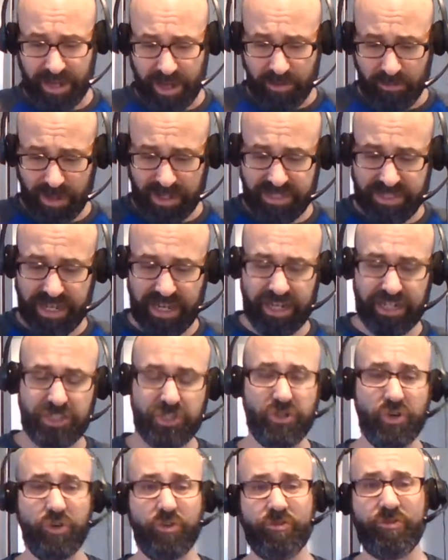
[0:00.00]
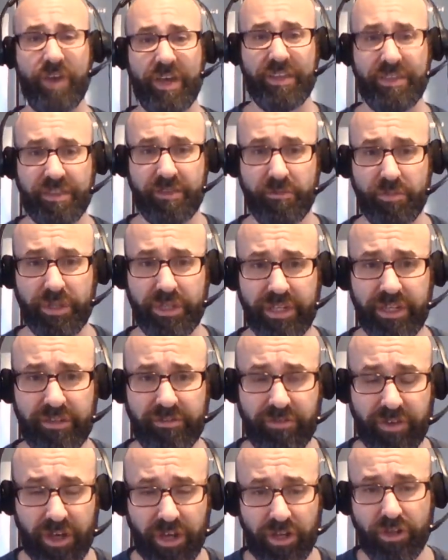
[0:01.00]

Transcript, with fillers: By saying it's your faith and belief,